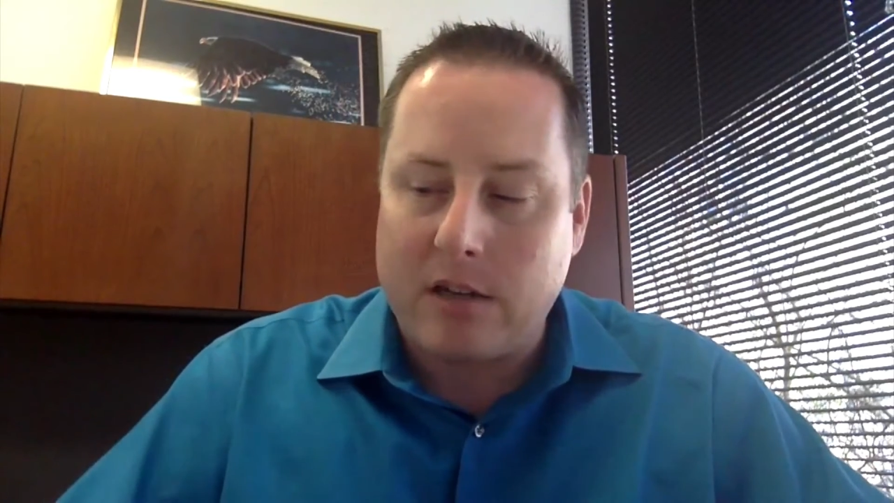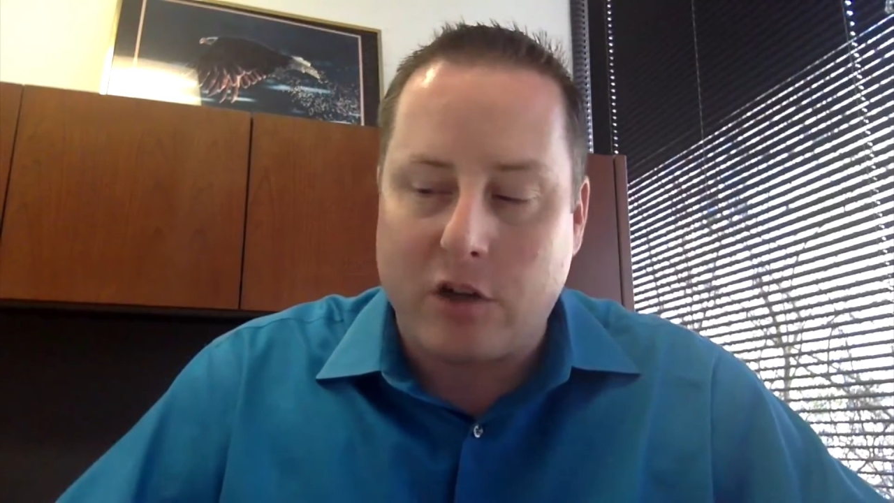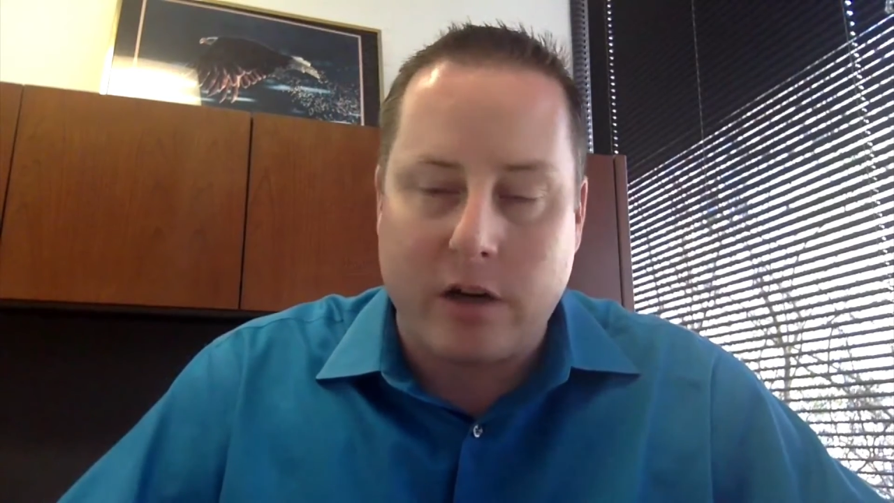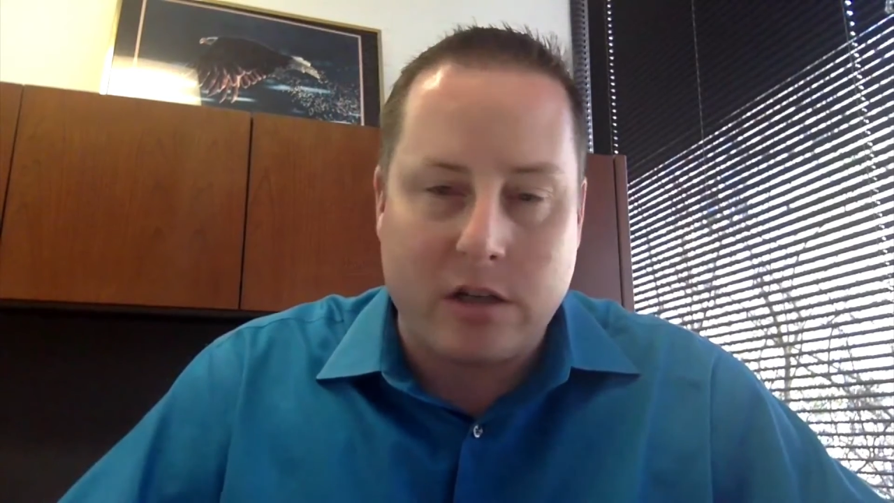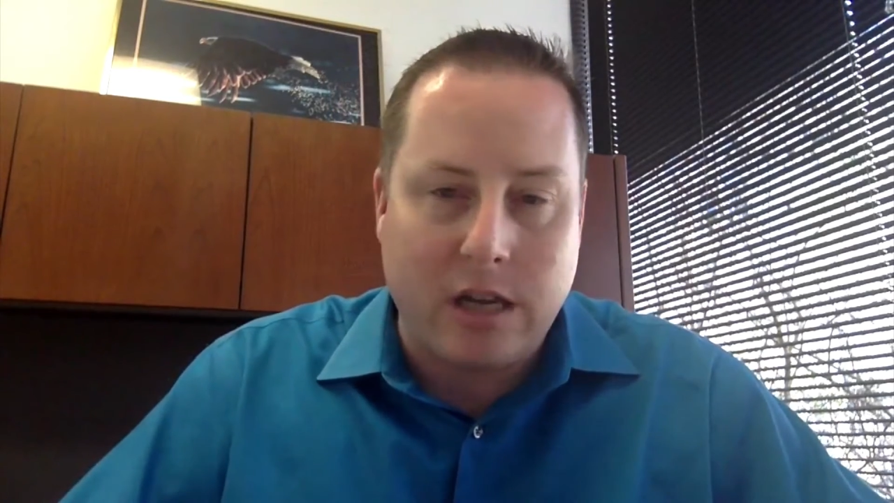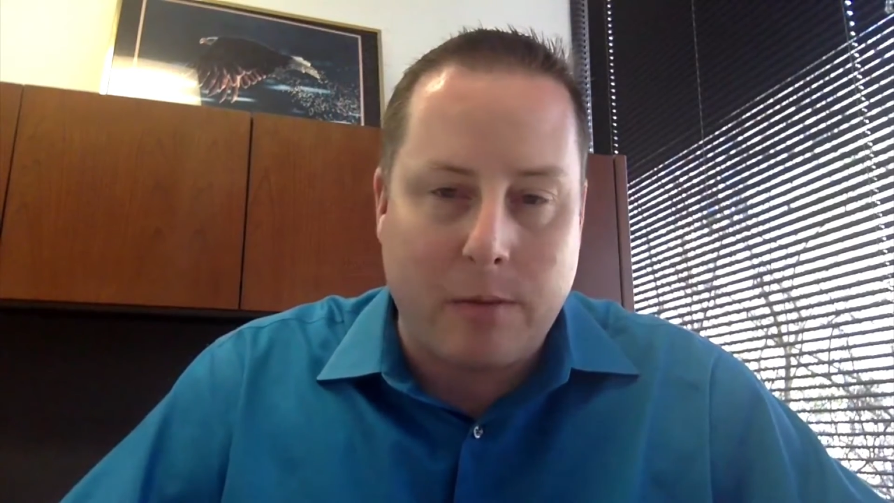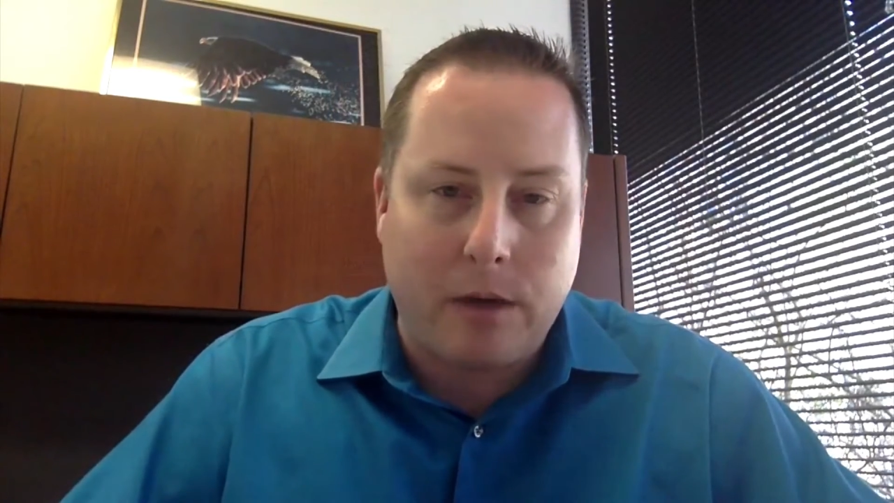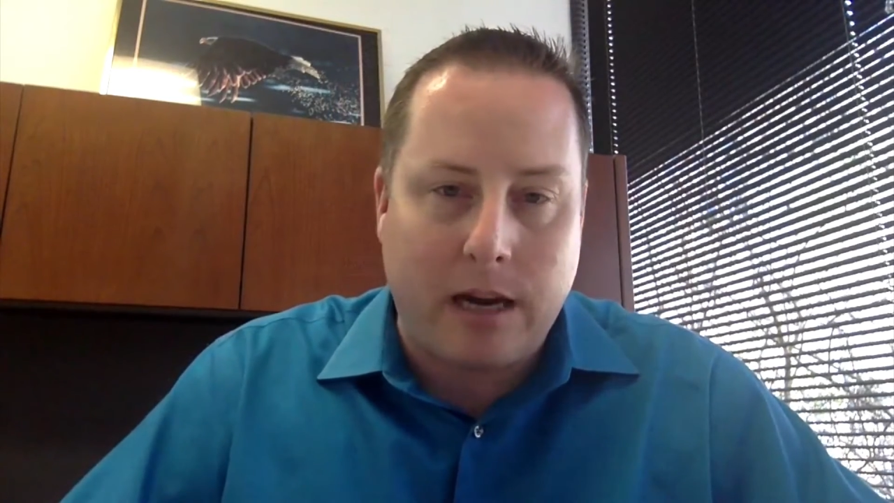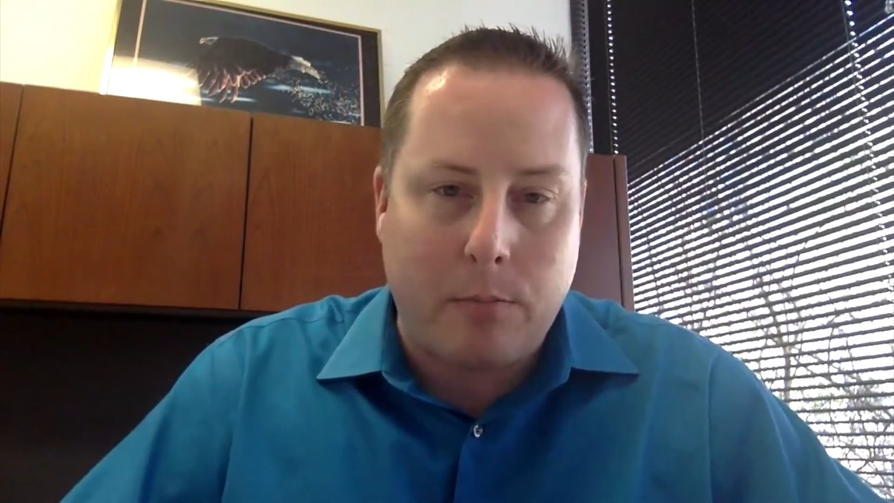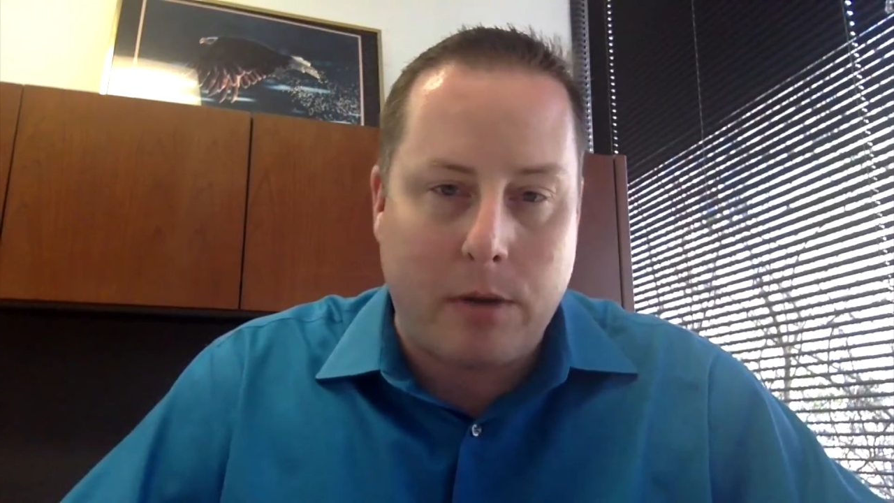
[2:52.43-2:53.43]
So you're going to set up
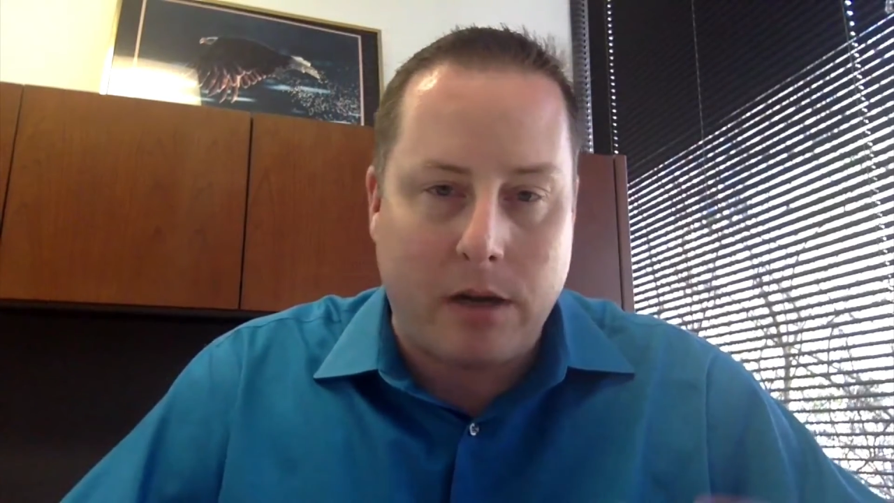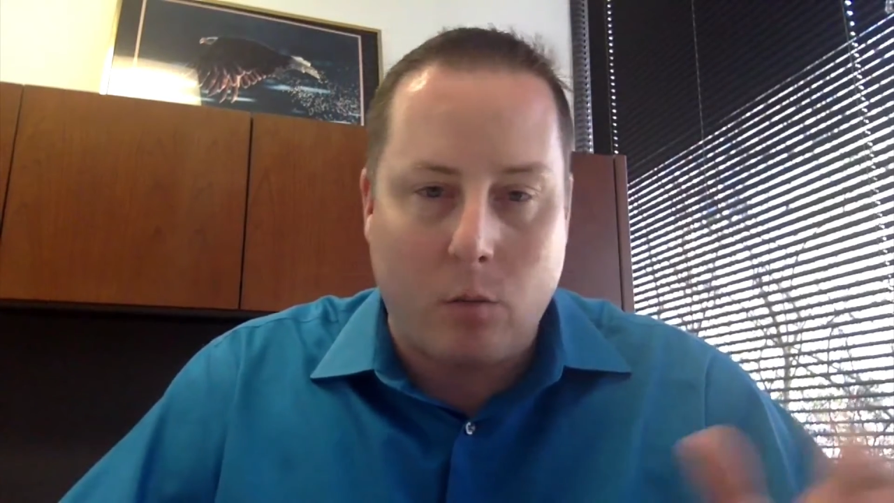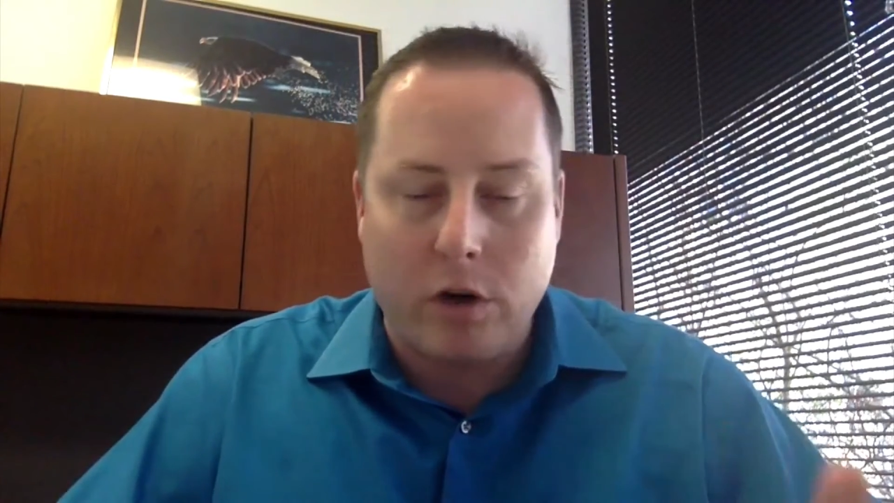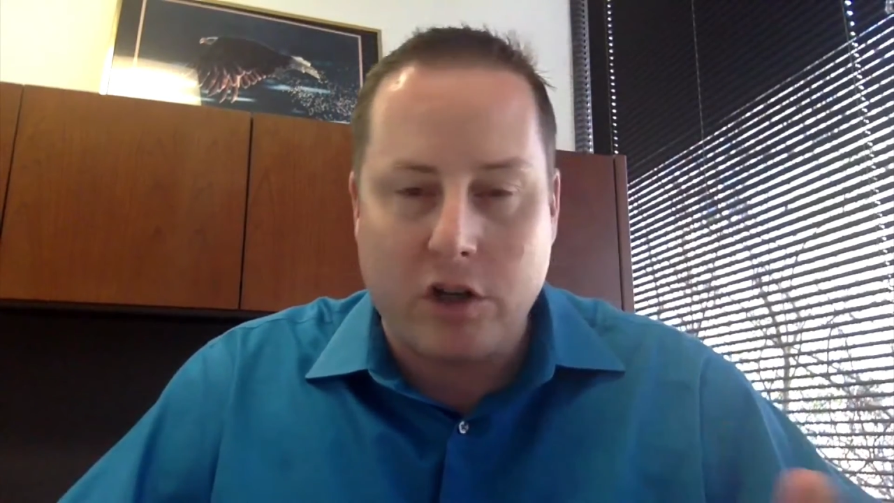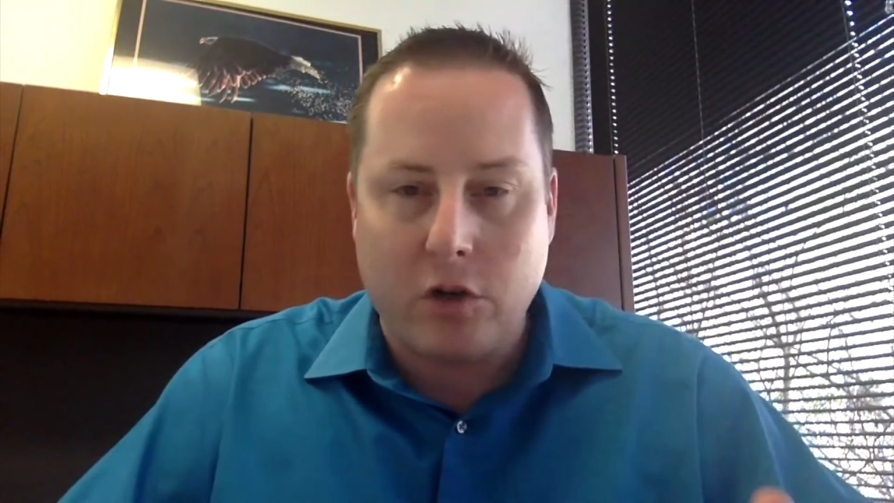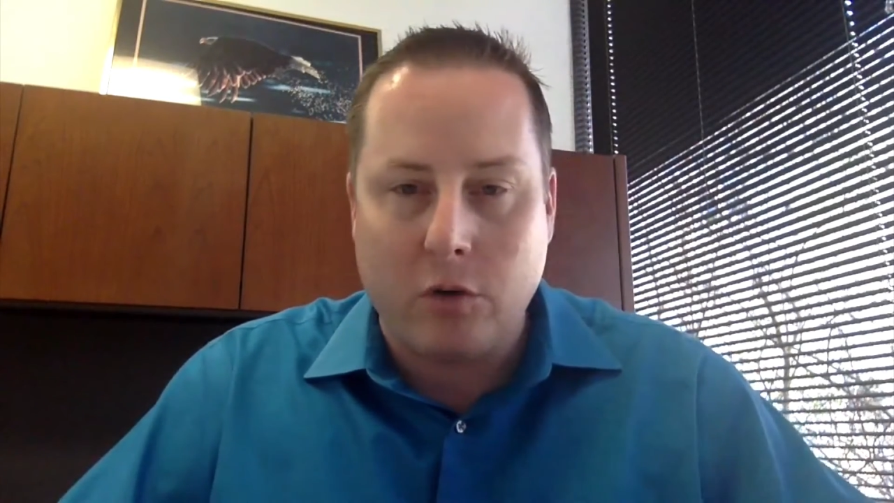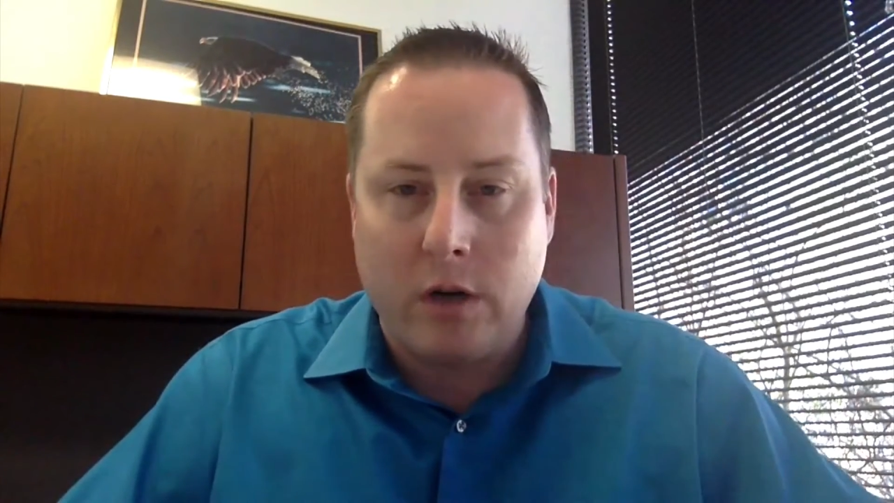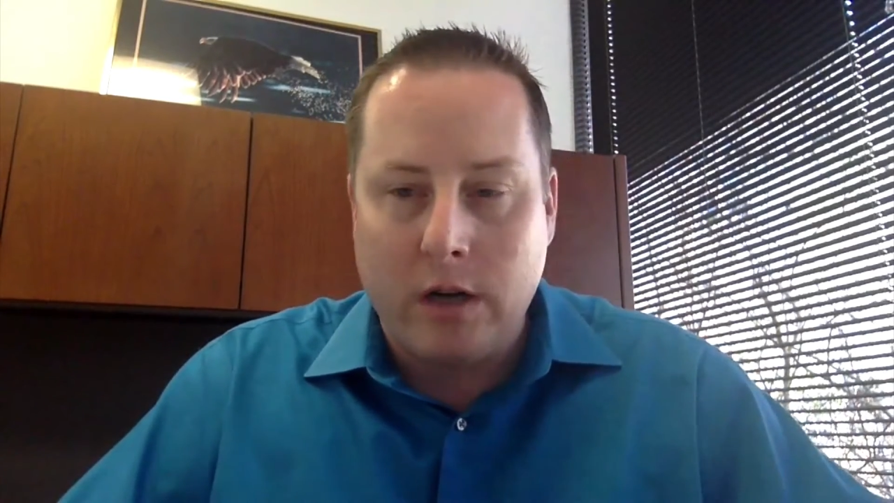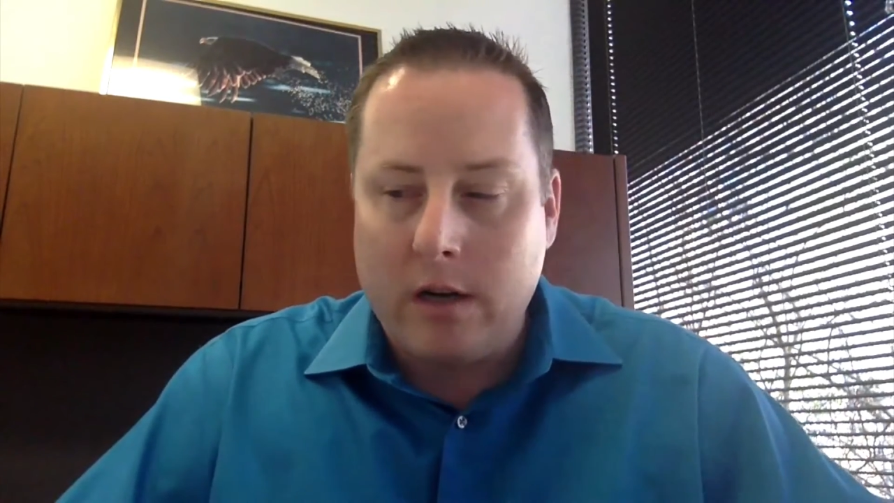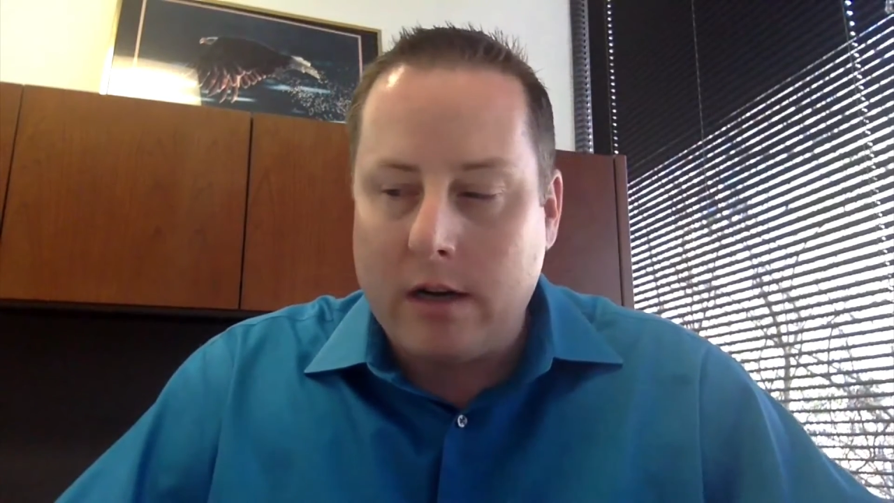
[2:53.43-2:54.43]
a campaign, and once you